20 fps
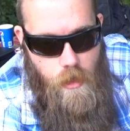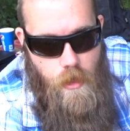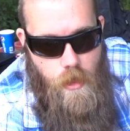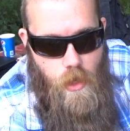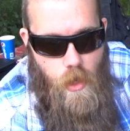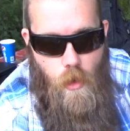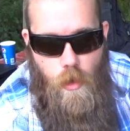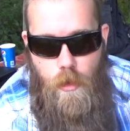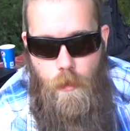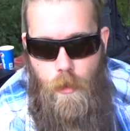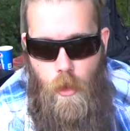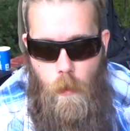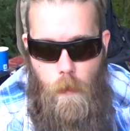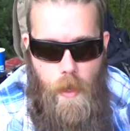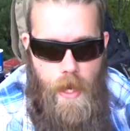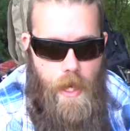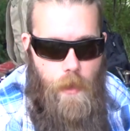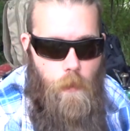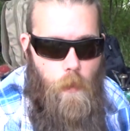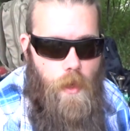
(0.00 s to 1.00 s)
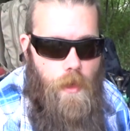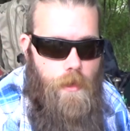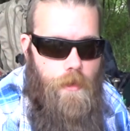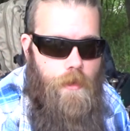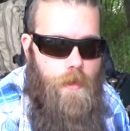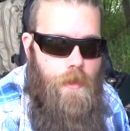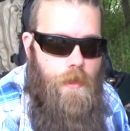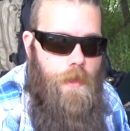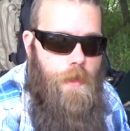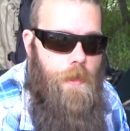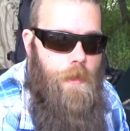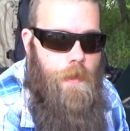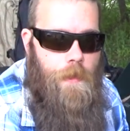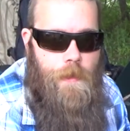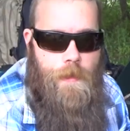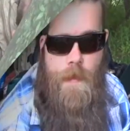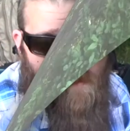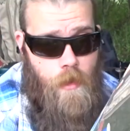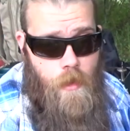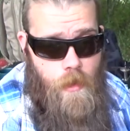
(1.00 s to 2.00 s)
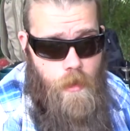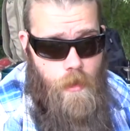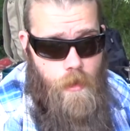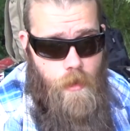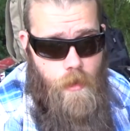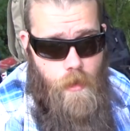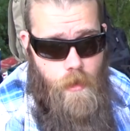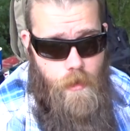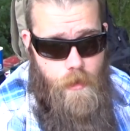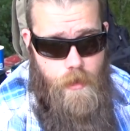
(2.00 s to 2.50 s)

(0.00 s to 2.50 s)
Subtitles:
go with the propane one.